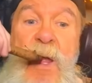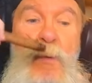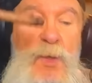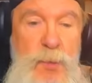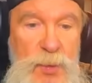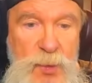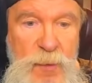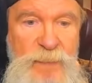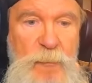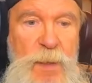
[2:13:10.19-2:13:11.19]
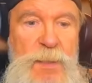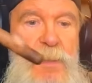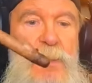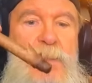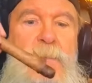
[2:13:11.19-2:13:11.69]
which was good for
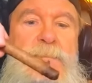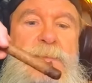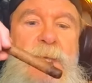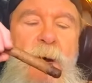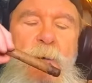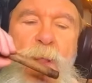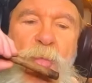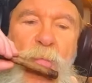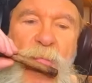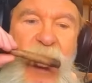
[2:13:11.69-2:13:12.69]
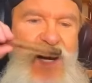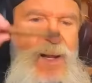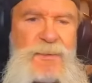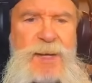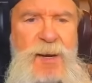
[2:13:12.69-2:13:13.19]
business. So and
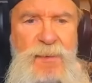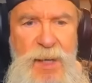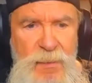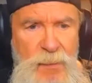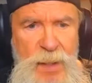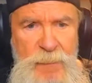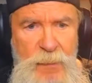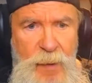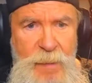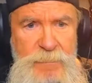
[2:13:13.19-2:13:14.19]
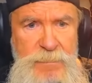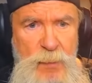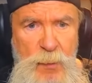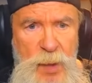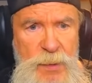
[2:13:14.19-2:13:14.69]
Undertaker, he don't give a crap
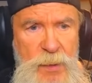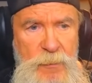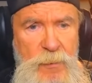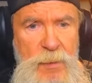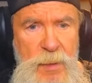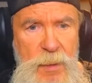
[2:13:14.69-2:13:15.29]
one way or the other.